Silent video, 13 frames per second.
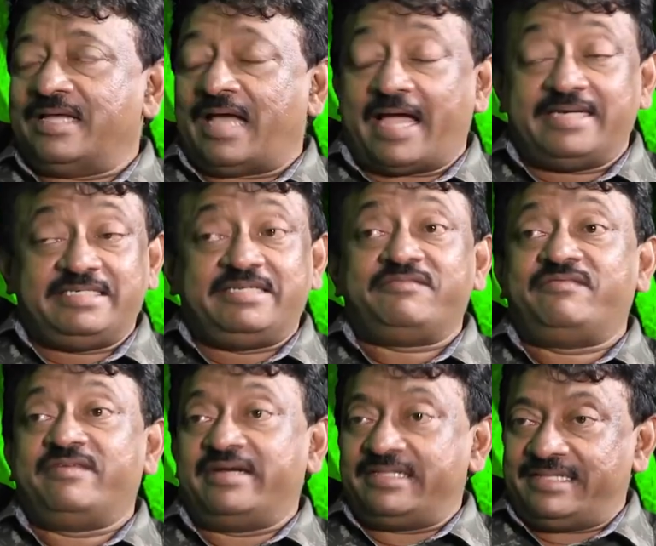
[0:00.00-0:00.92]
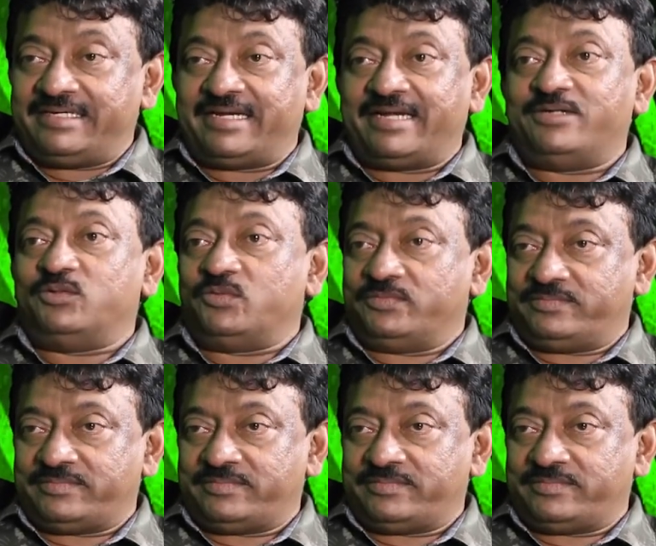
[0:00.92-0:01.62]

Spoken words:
I definitely think I do.